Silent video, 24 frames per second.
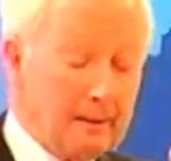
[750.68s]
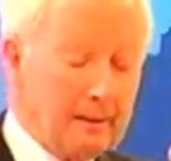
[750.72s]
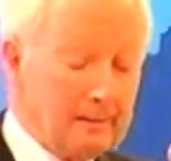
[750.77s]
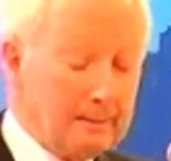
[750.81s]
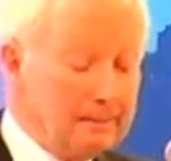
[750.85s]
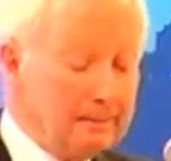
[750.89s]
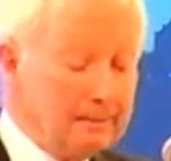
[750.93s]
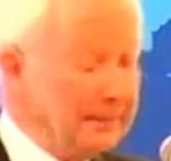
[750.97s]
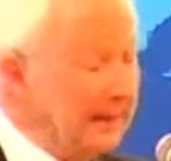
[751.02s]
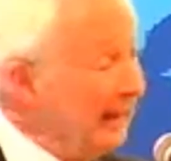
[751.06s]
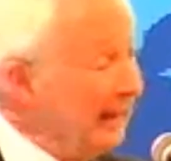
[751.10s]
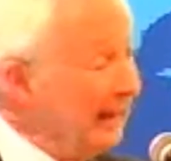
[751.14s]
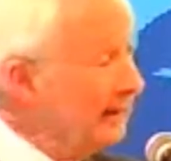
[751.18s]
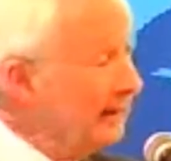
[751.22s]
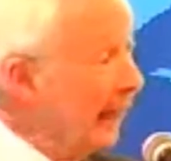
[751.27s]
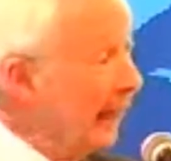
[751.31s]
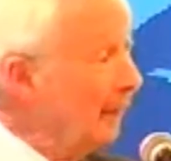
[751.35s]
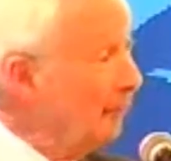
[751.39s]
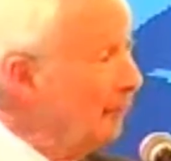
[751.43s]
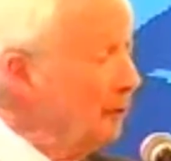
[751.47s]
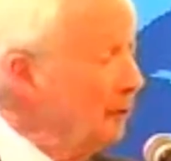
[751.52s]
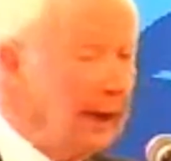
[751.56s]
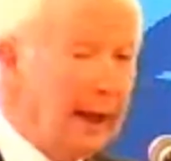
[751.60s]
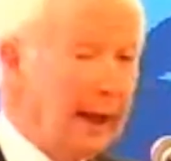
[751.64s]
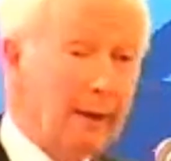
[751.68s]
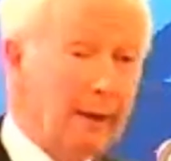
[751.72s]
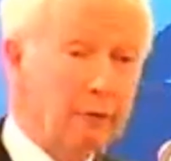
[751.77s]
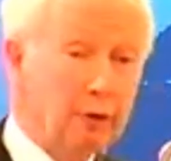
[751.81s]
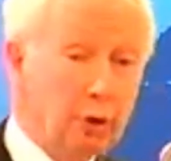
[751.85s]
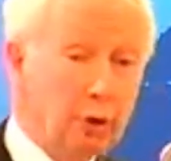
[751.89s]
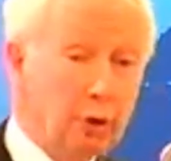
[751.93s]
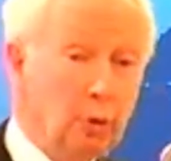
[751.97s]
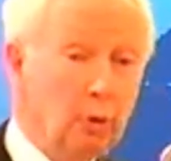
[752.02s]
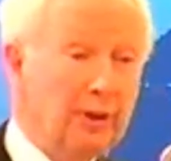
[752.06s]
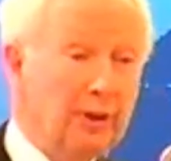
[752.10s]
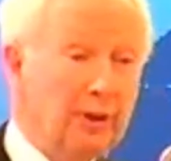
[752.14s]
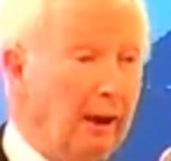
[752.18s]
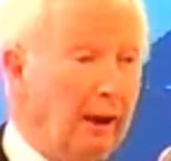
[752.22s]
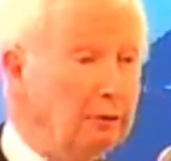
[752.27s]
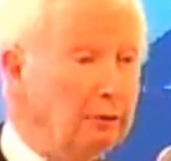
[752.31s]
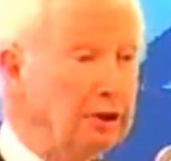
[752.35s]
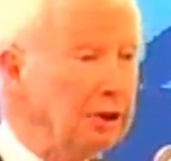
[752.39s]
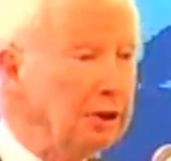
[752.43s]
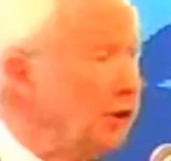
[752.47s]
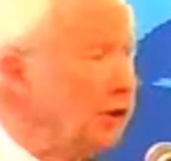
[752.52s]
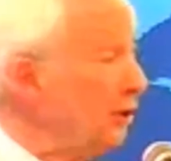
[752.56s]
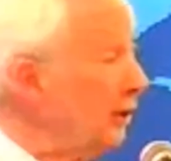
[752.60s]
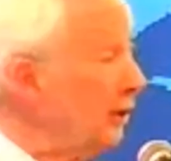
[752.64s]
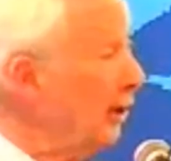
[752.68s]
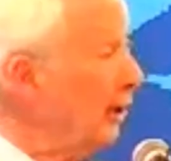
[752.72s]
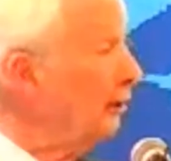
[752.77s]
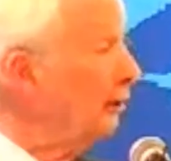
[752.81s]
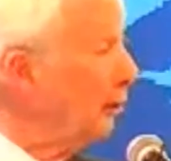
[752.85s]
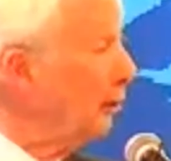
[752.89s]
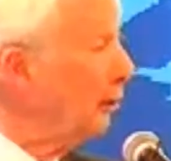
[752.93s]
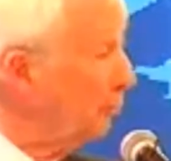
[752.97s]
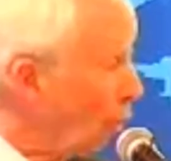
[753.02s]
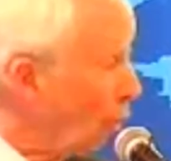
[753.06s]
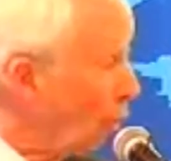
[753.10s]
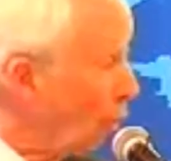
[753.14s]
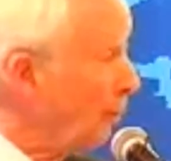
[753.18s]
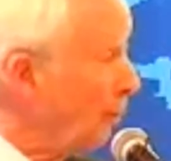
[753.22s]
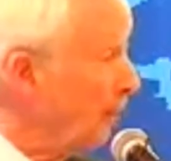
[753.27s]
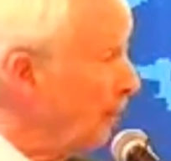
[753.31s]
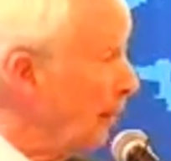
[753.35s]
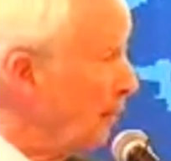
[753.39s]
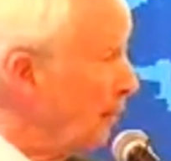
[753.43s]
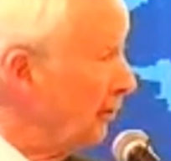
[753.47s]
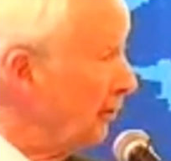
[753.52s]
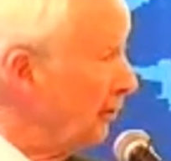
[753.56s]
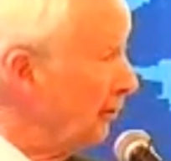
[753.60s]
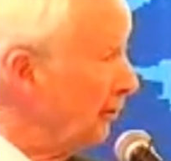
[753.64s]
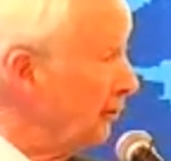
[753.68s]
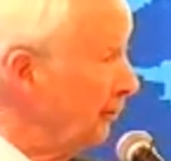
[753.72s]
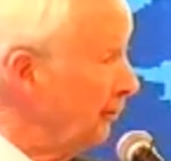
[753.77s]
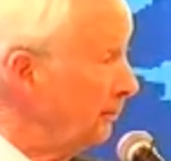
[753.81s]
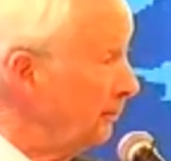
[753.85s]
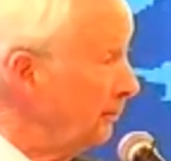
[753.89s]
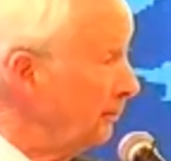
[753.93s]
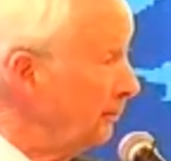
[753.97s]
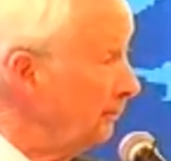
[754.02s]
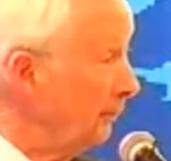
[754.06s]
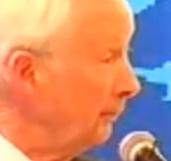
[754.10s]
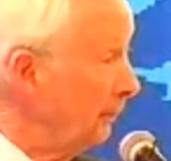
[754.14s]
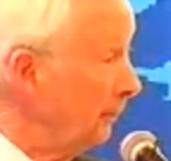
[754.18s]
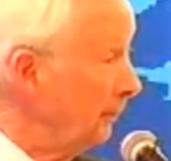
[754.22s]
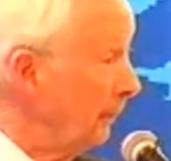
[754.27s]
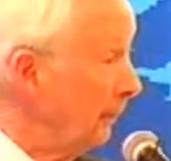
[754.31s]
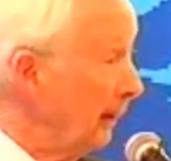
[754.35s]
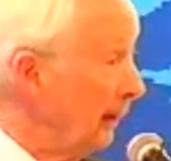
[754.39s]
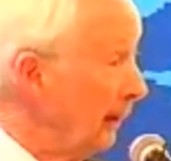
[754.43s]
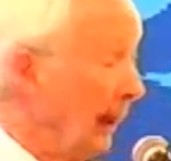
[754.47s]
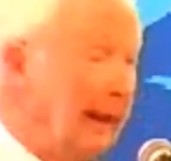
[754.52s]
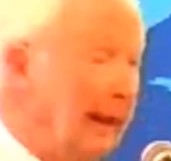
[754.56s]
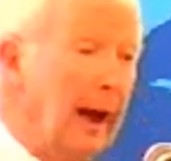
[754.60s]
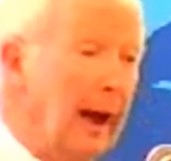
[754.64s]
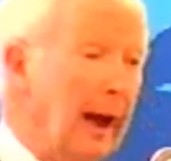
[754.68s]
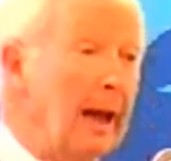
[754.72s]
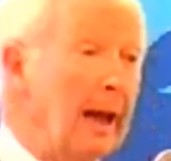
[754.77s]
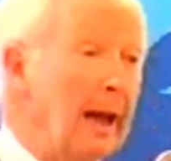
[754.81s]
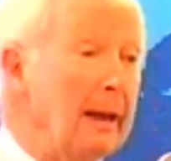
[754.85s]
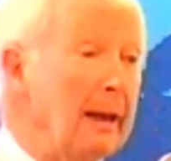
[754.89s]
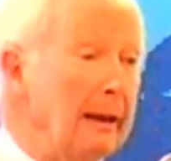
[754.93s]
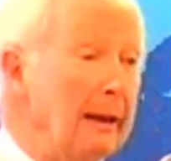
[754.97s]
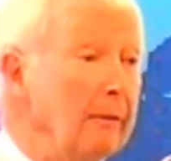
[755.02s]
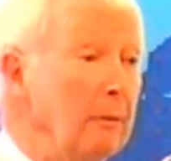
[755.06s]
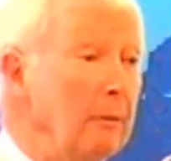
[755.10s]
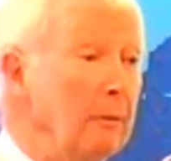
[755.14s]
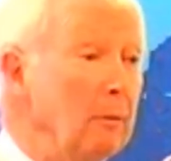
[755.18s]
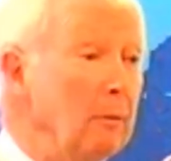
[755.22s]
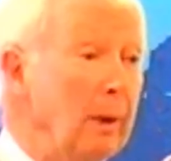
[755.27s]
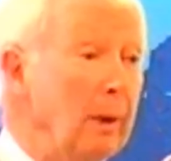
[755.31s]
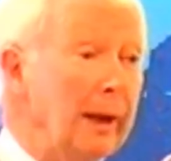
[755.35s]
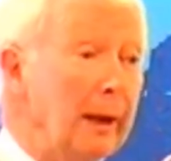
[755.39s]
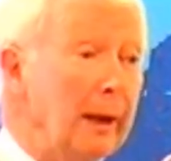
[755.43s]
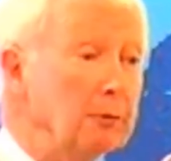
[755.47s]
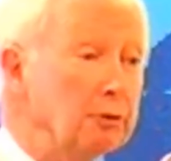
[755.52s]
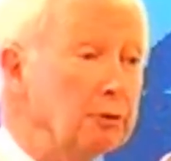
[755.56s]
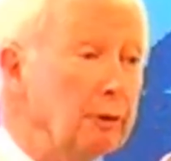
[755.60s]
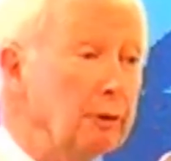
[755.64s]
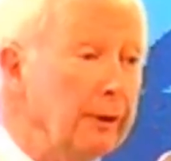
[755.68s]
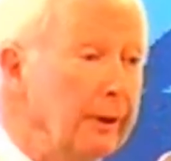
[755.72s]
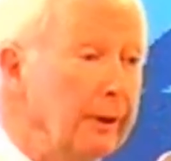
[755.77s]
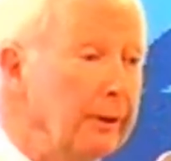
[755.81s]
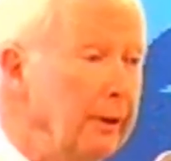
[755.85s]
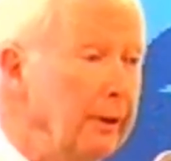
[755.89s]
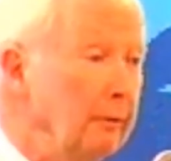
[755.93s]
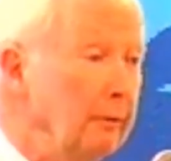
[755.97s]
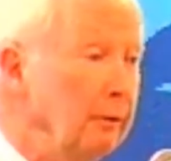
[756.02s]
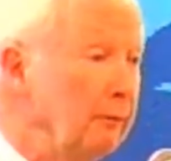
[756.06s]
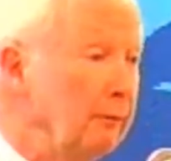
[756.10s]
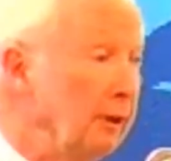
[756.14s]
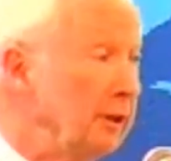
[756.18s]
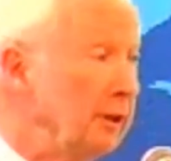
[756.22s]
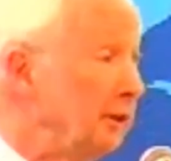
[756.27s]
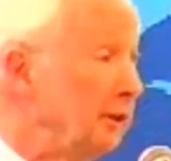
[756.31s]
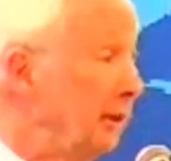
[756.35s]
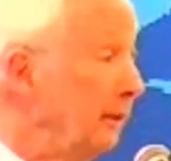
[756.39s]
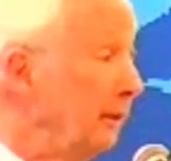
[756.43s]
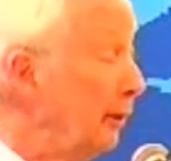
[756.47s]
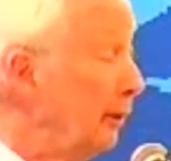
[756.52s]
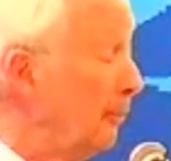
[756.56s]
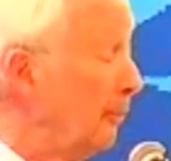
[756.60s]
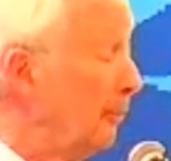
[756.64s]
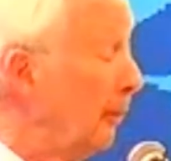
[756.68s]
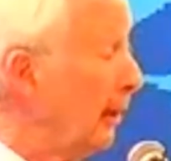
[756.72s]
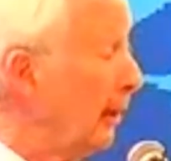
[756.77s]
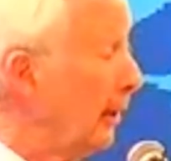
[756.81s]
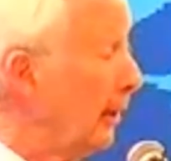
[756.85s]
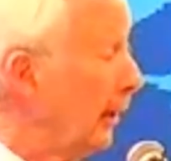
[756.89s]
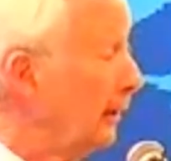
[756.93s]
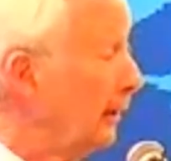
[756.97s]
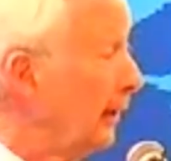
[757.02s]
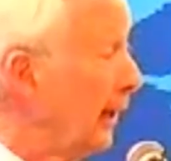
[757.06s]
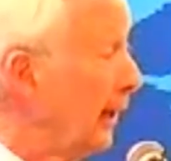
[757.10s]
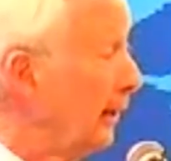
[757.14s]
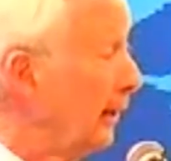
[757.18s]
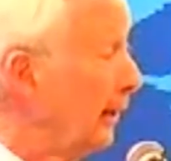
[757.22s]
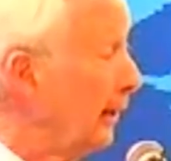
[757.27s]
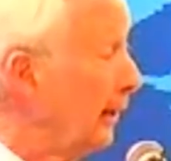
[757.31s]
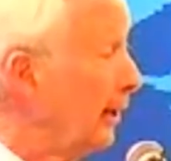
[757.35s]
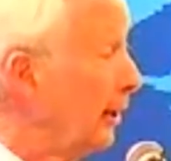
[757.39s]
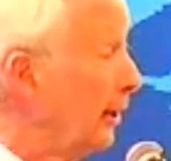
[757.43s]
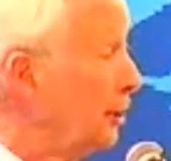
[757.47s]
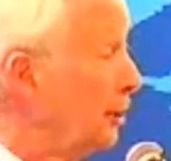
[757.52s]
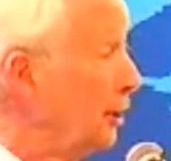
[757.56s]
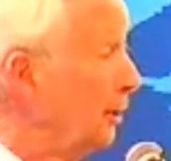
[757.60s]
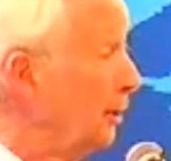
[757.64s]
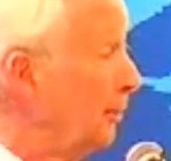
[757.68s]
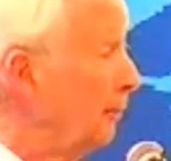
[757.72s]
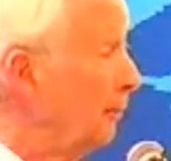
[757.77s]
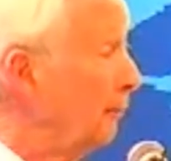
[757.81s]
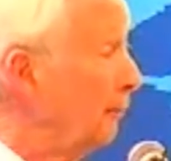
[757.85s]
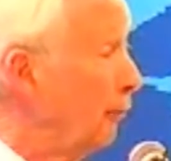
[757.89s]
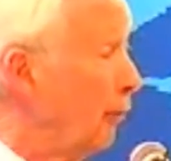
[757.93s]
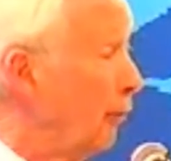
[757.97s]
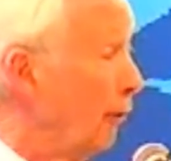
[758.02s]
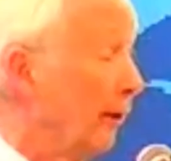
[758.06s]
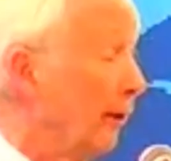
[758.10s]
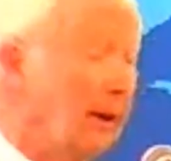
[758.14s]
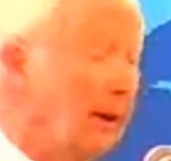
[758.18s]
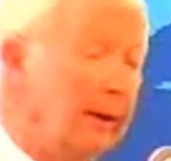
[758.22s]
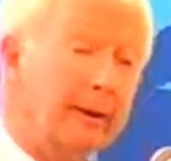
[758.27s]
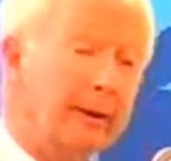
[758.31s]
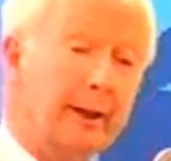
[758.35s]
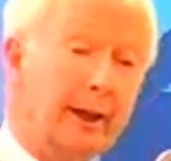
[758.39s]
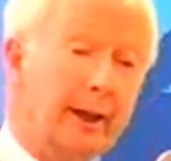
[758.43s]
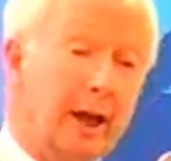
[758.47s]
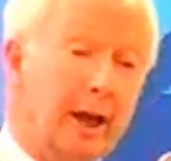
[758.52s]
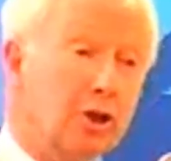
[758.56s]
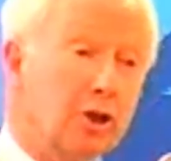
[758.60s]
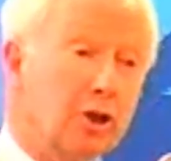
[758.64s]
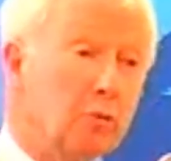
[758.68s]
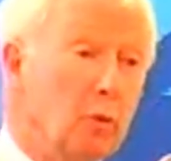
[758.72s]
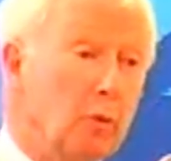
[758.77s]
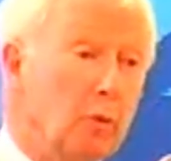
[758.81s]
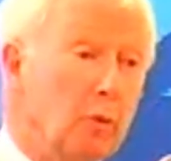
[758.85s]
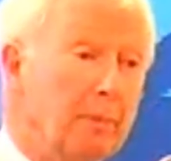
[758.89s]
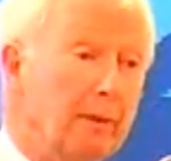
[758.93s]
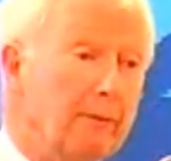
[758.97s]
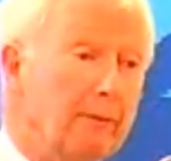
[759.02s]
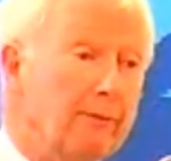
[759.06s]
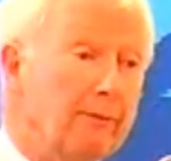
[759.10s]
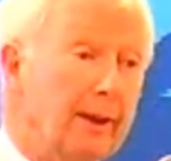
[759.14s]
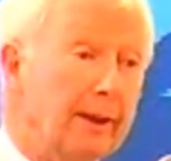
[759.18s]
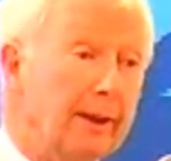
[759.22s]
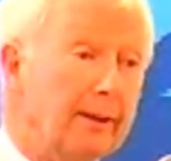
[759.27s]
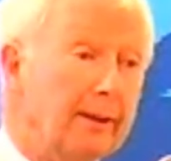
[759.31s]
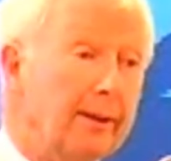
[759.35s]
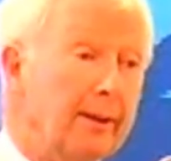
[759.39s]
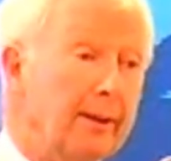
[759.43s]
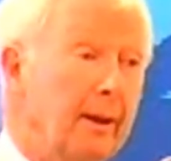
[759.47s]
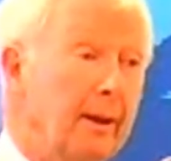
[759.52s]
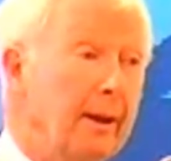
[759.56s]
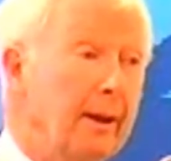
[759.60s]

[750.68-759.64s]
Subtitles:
These happen to have 2,300 board members. And I, when I was running the University of Limerick and the NIHE before it, on occasion would be afflicted.